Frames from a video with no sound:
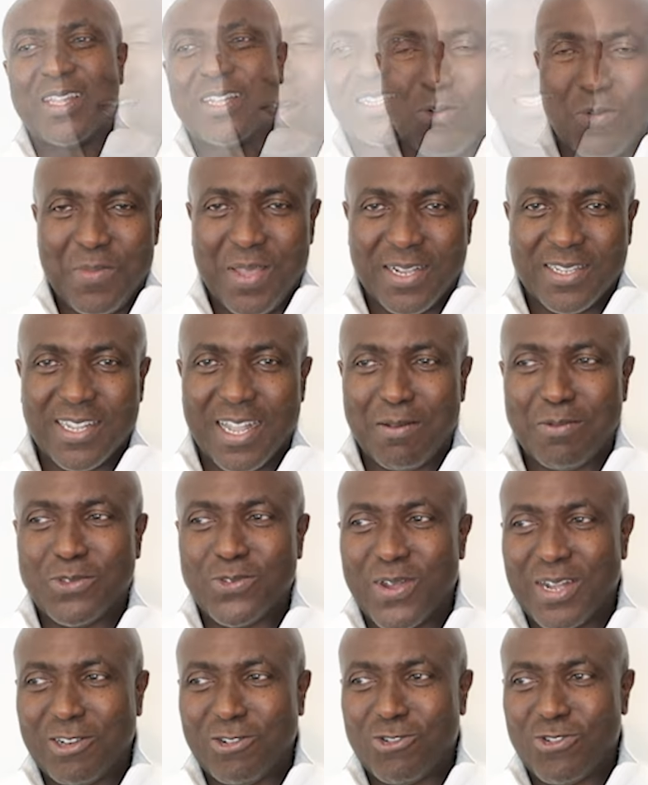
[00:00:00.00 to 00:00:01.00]
I will make time
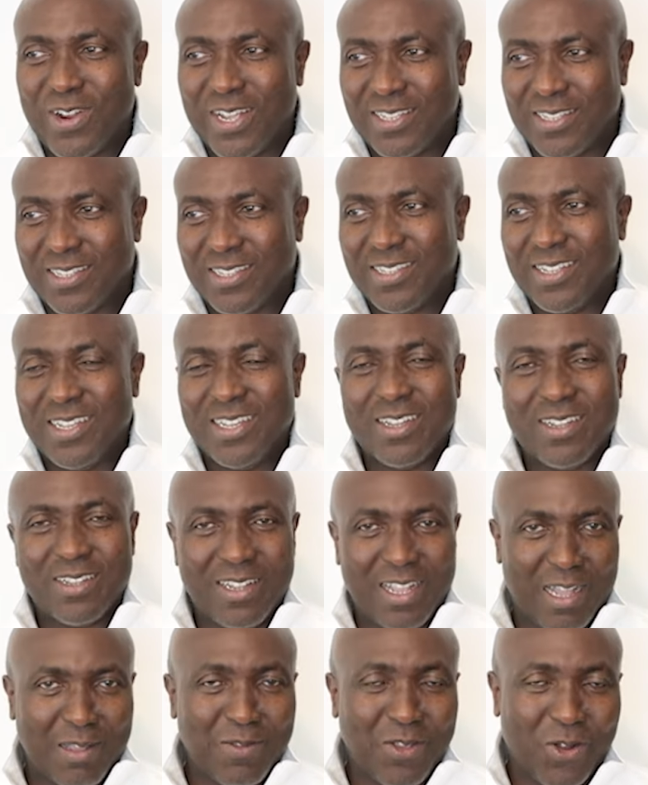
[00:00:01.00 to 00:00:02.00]
to address
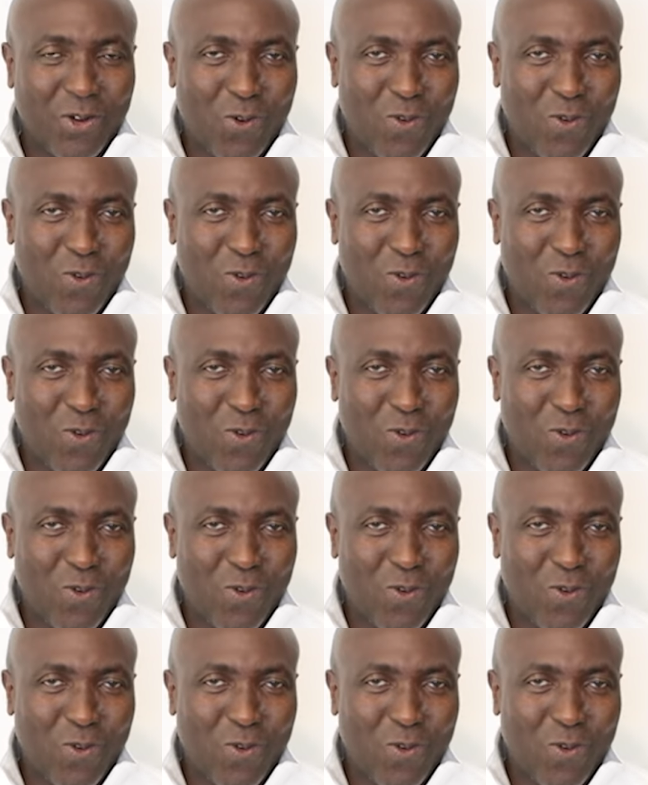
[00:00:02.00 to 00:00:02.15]
yeah, your